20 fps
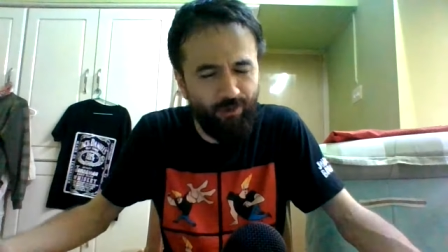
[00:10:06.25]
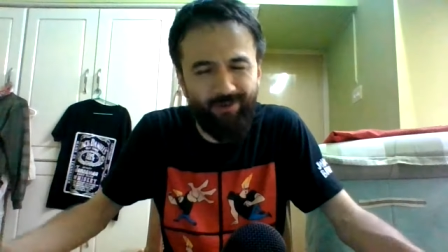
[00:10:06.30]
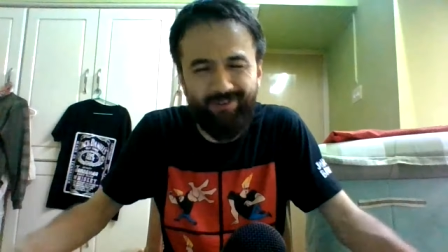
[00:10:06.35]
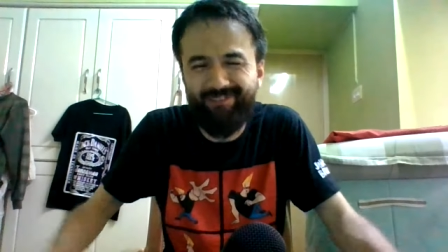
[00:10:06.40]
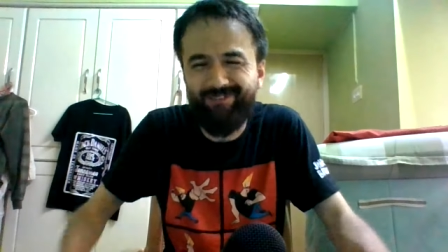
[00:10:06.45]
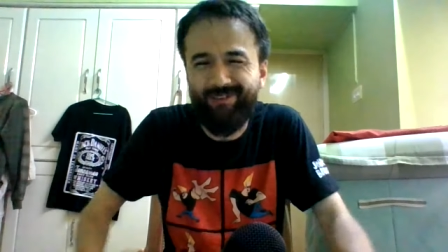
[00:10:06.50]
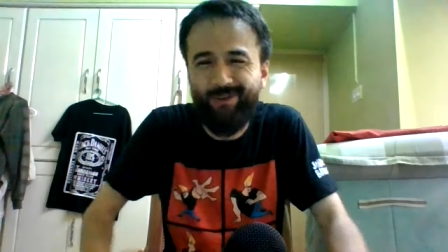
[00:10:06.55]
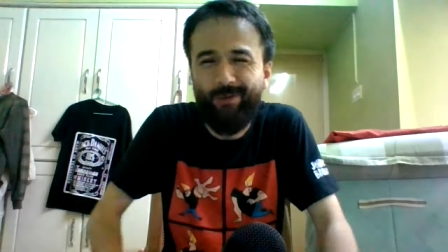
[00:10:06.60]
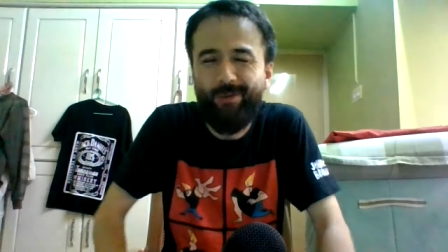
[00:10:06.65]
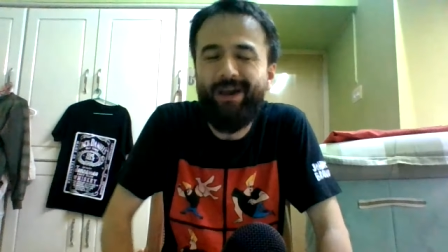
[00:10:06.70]

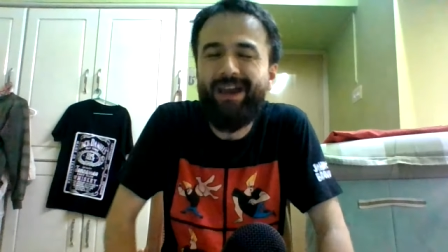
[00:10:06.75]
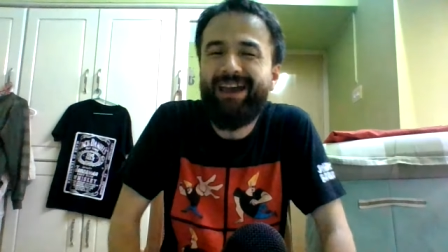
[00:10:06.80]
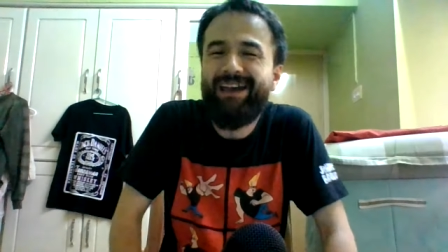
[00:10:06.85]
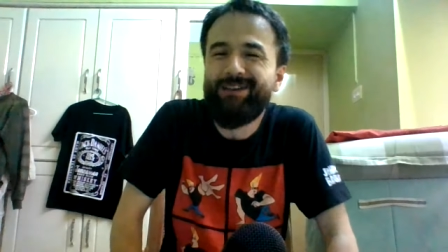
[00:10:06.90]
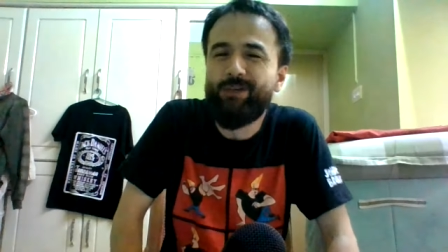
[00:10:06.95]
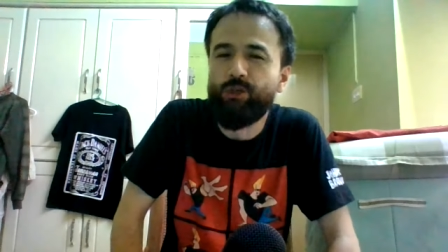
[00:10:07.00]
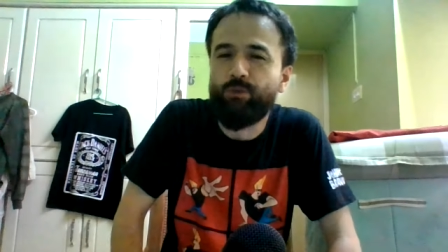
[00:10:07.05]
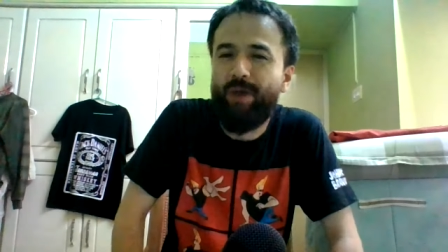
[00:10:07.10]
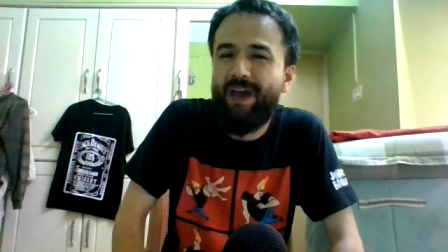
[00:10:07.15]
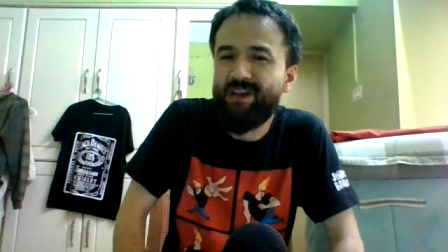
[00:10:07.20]
If you
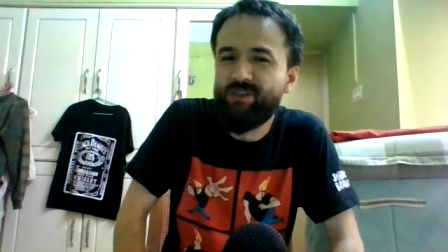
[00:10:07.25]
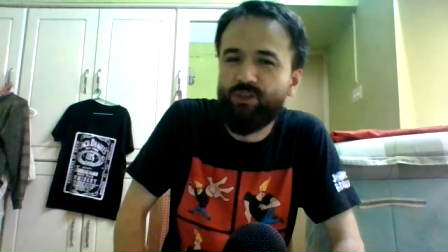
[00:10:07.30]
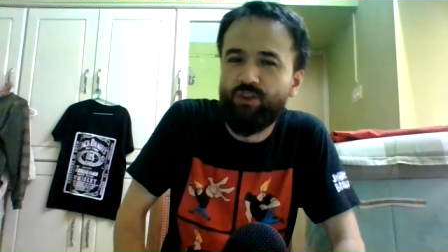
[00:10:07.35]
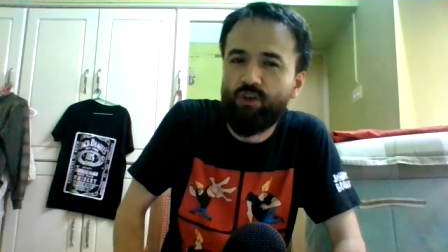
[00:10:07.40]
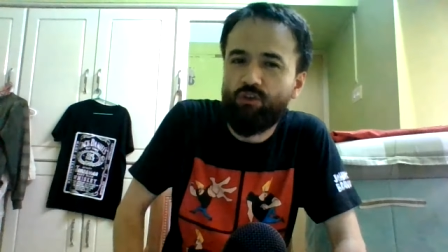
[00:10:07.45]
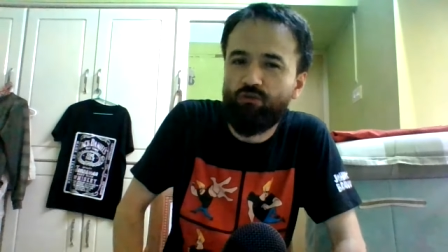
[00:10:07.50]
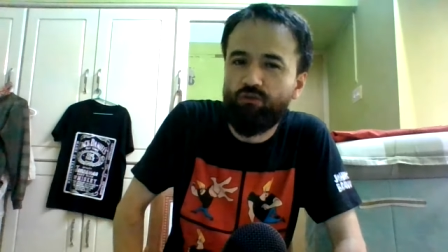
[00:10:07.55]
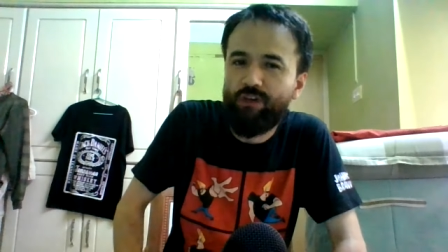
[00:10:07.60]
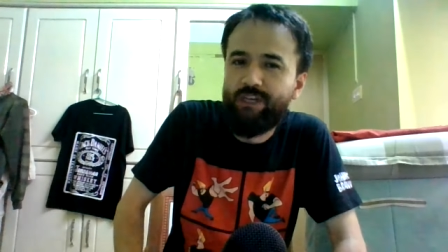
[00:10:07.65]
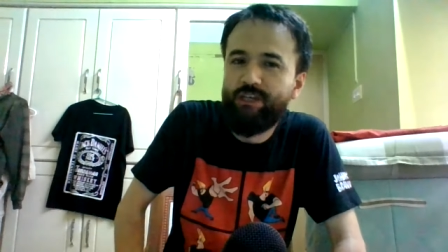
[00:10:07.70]
just pass
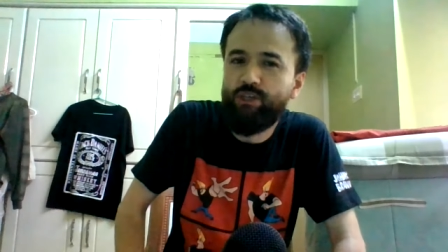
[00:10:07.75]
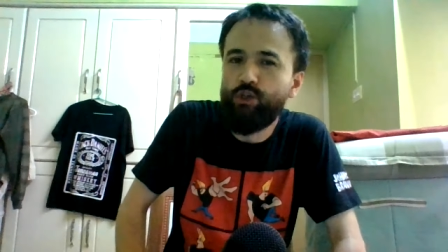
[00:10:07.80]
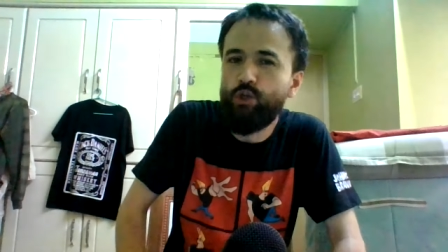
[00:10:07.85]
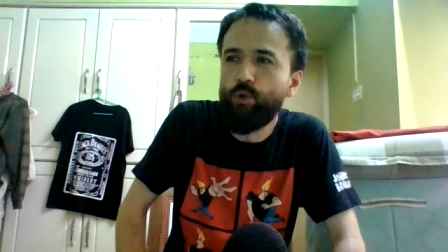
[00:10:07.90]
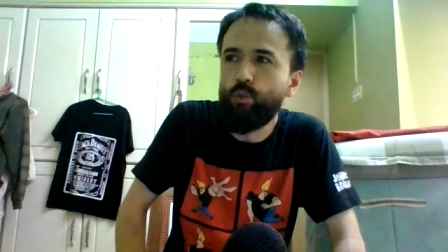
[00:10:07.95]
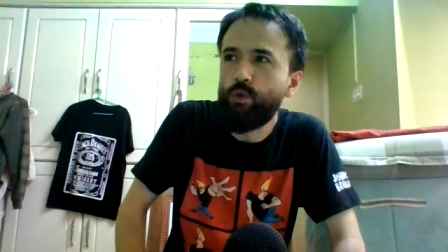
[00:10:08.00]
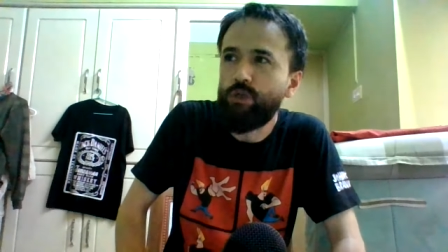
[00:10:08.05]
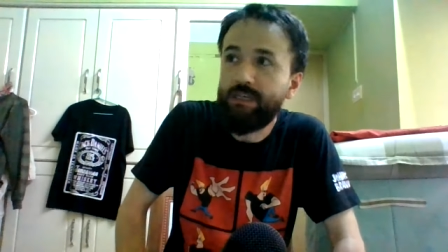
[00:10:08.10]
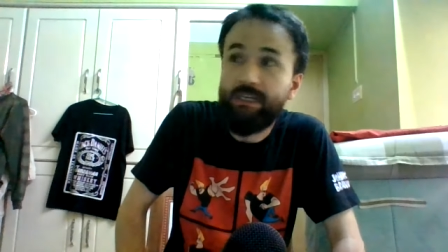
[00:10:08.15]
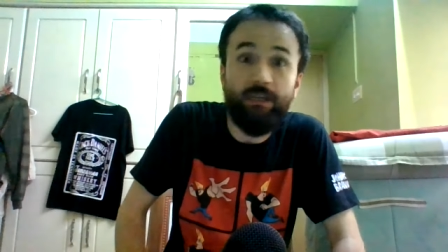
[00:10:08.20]
the Green
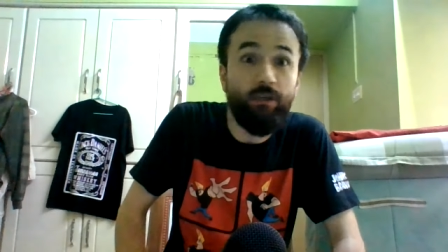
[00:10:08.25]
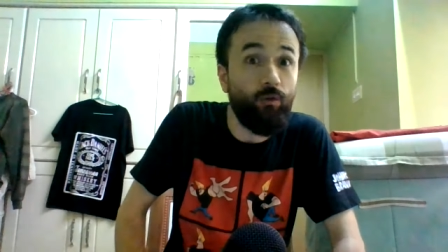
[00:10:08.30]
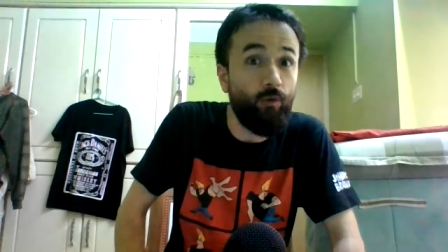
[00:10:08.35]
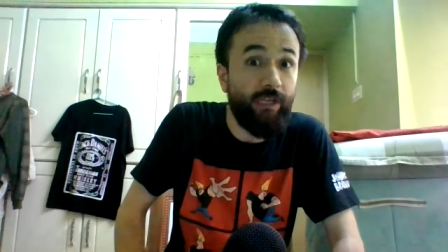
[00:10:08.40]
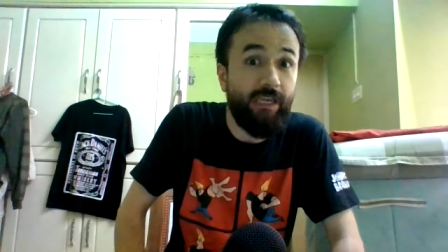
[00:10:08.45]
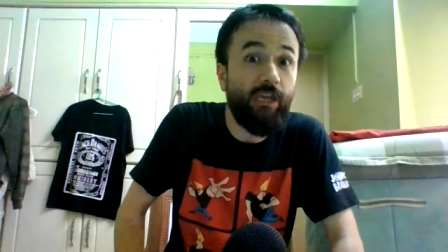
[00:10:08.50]
New Deal,